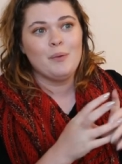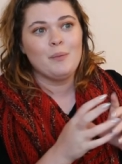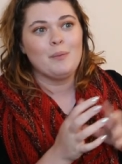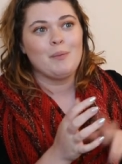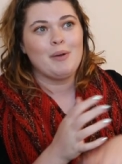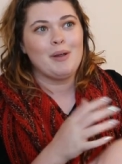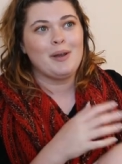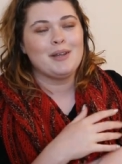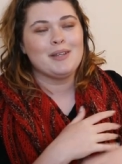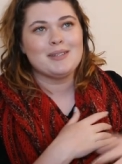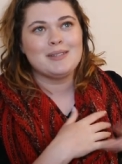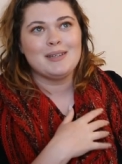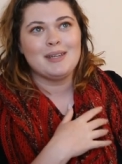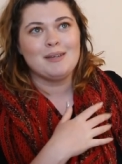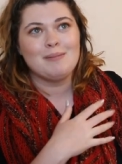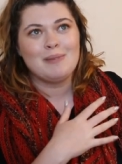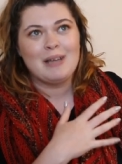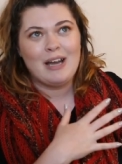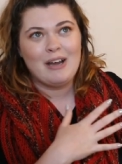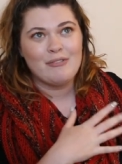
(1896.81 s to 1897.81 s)
One is
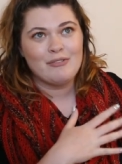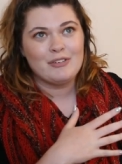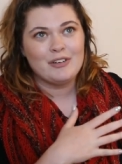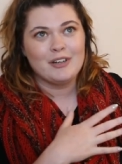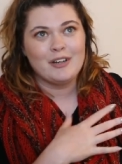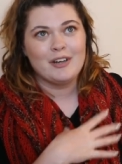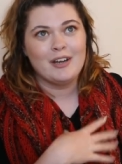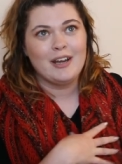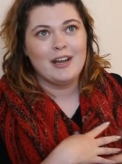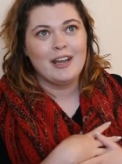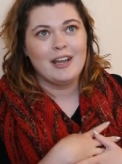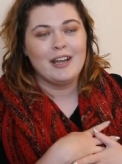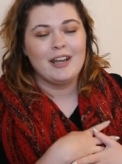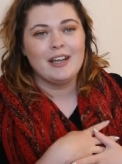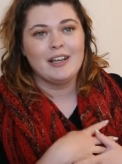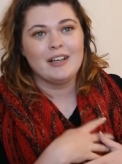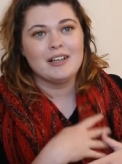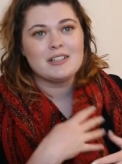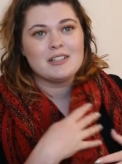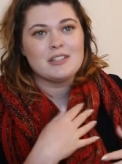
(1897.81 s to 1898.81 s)
named after
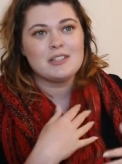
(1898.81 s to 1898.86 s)
a